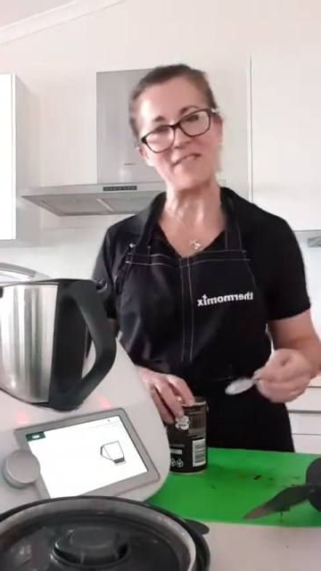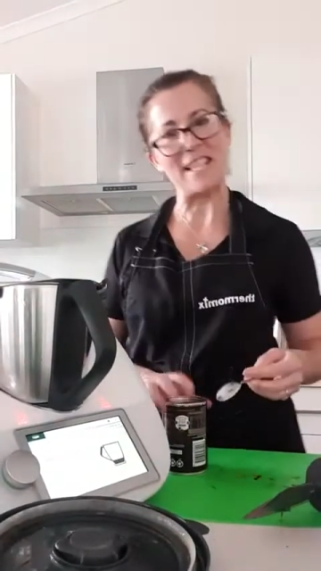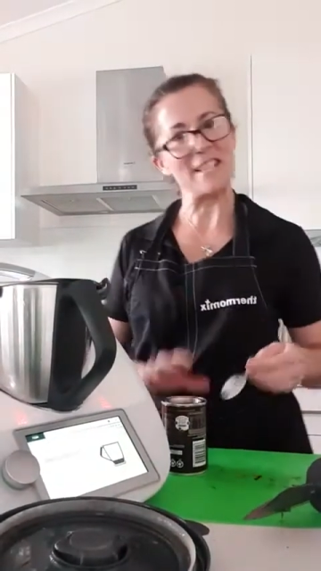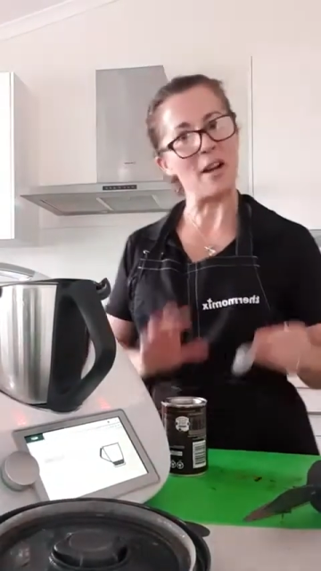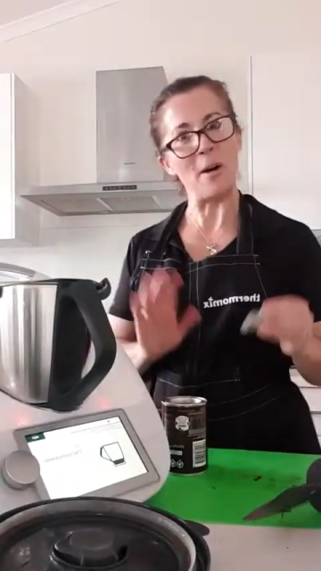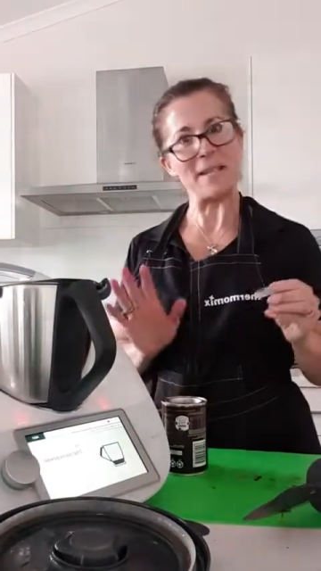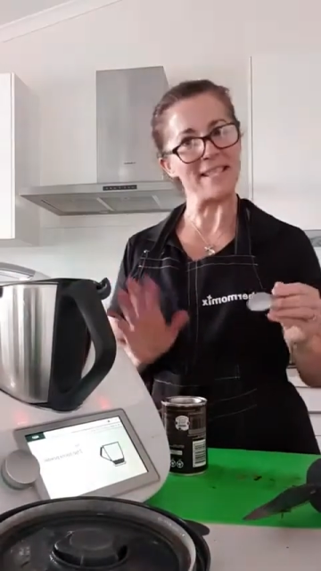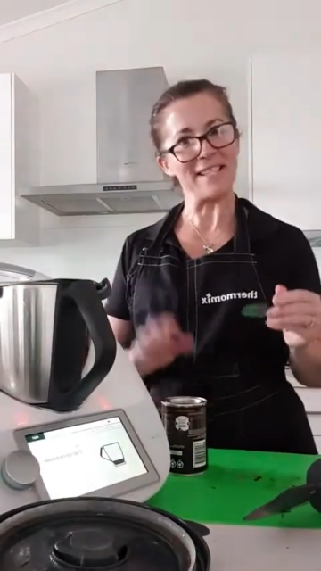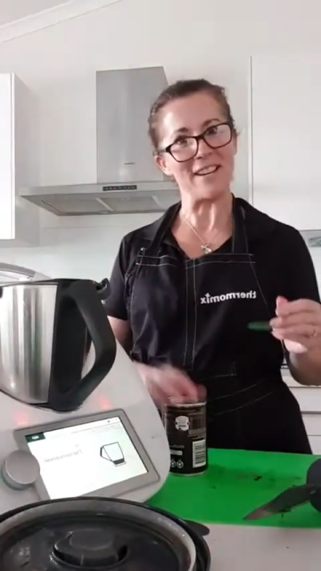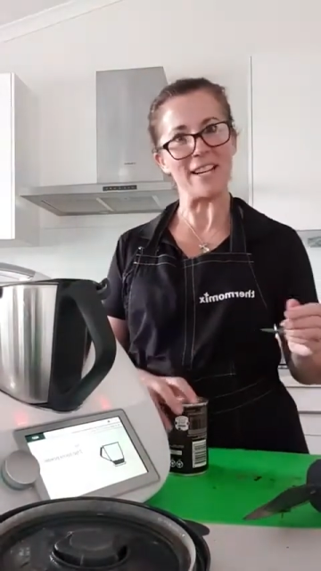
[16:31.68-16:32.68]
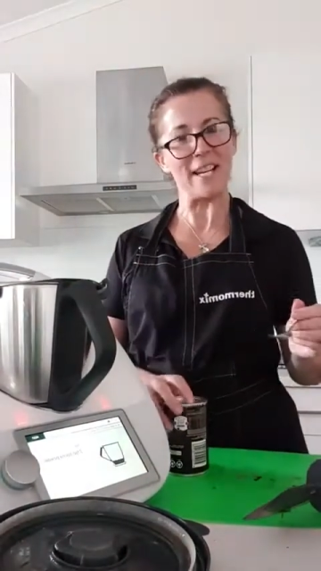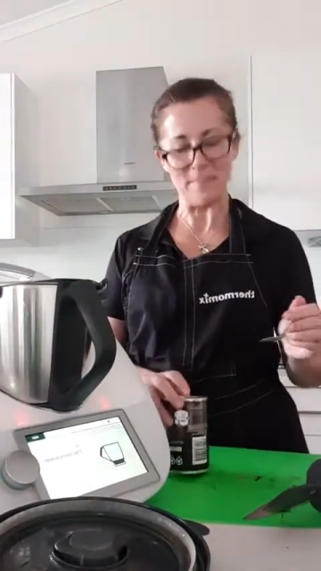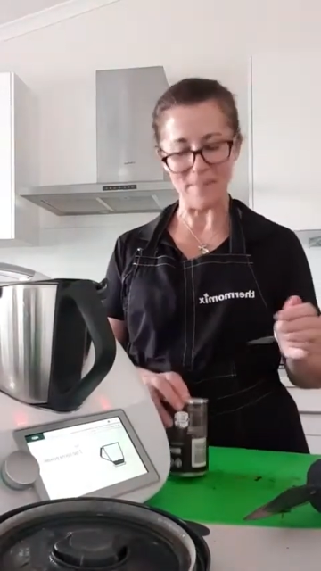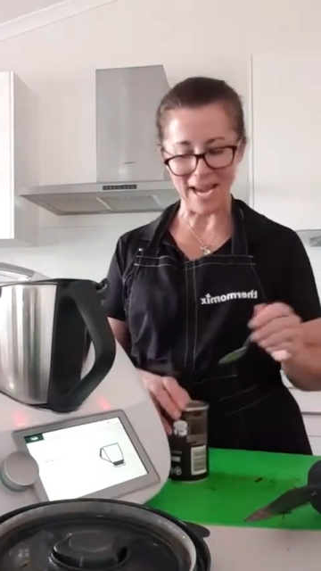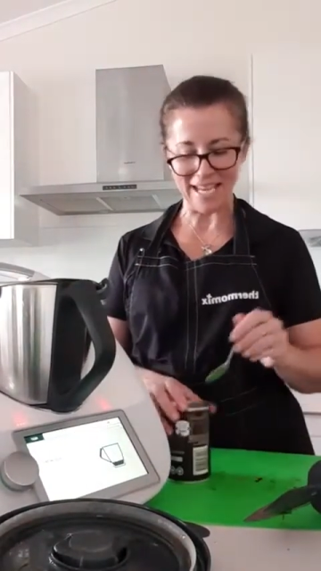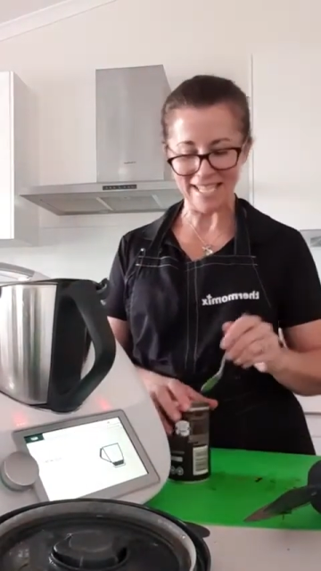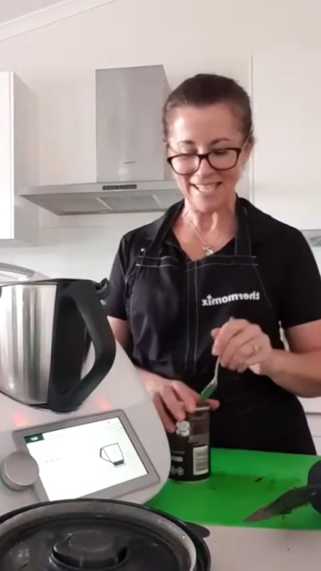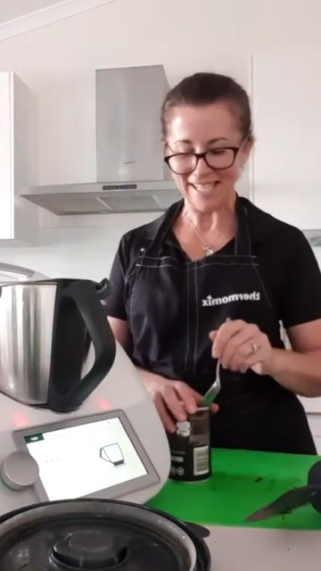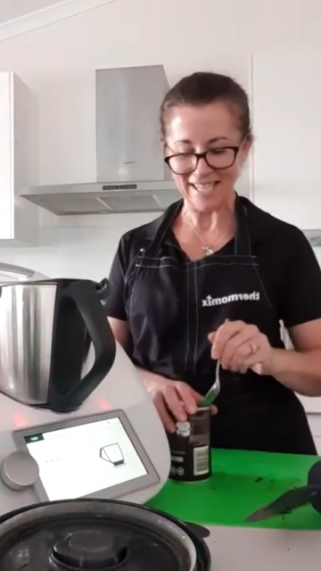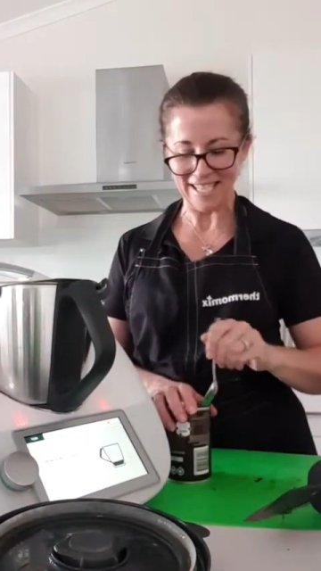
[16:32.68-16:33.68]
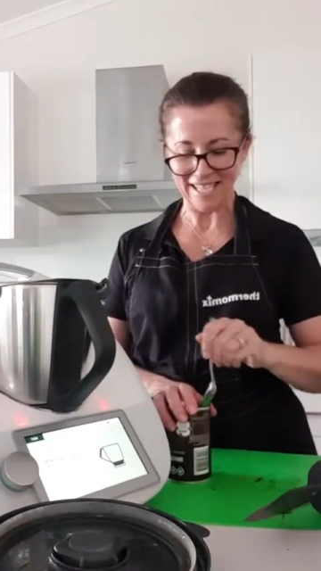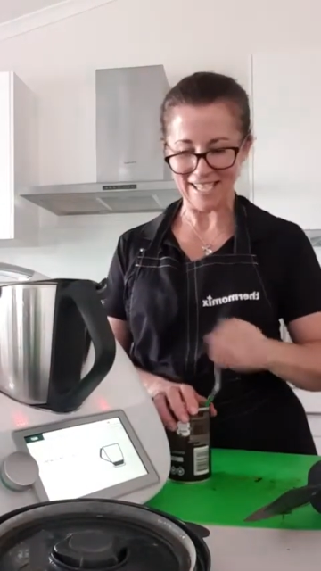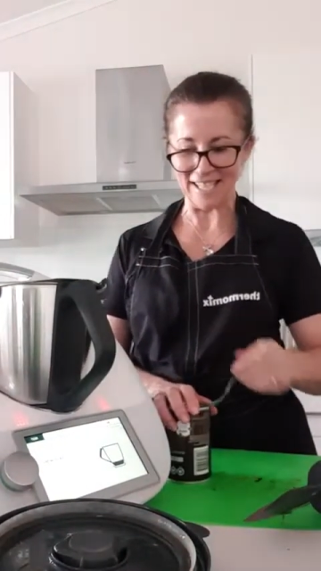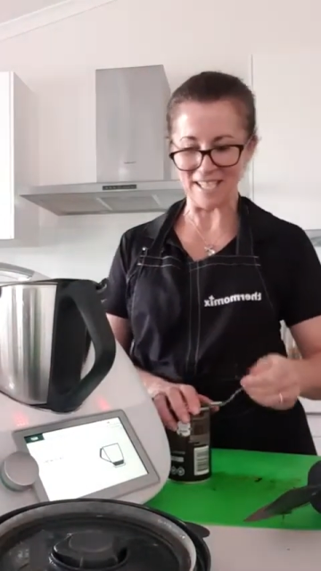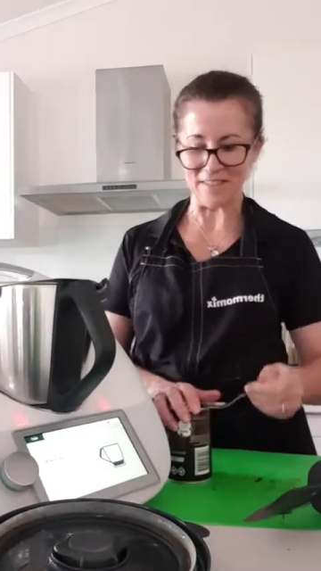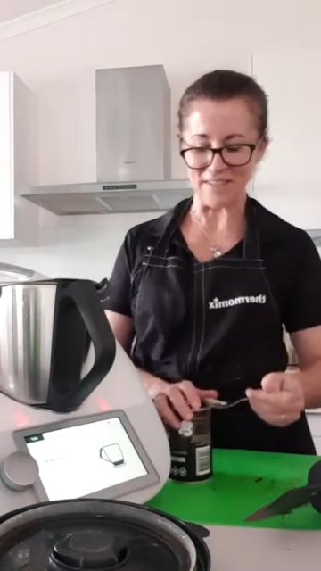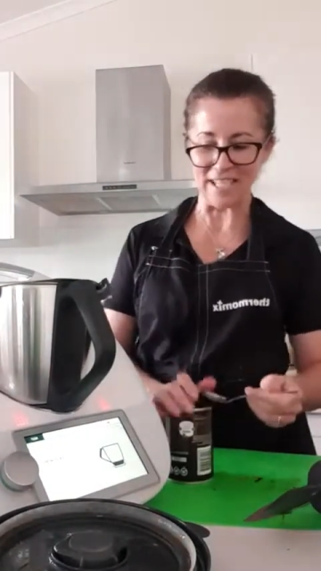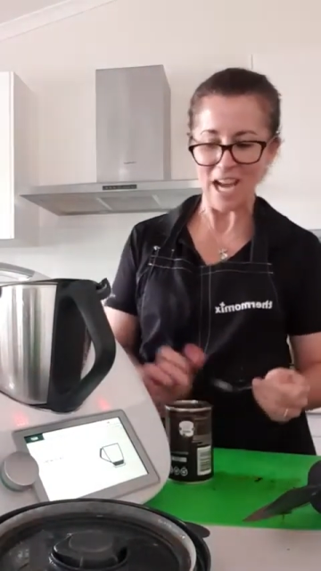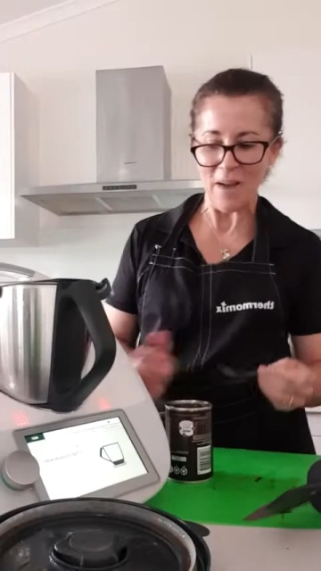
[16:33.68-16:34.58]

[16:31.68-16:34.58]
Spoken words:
for this, I get amazed that it asks for it.